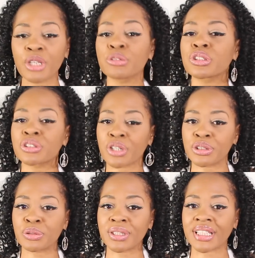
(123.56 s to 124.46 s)
you should
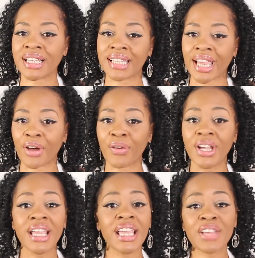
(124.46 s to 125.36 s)
start doing that now.
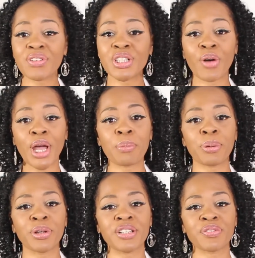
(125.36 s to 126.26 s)
Even though I am
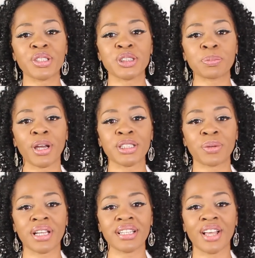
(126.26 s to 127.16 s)
pulling for the
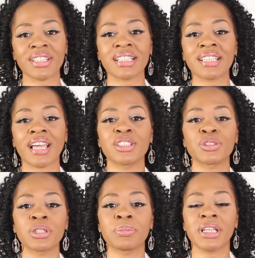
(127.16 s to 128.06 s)
Sparks right now, the Atlanta
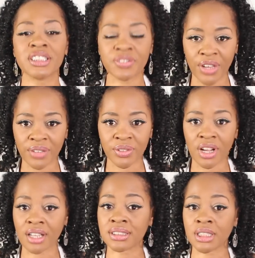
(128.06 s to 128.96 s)
Dream is
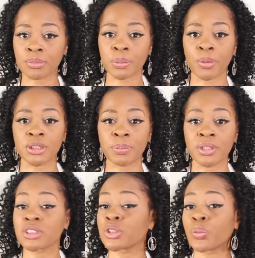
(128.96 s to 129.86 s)
favored on some sports
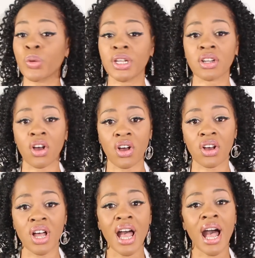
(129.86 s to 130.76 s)
books to win it
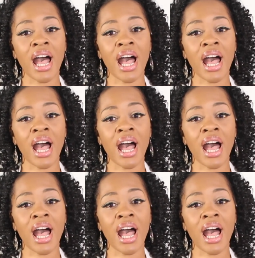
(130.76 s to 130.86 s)
all.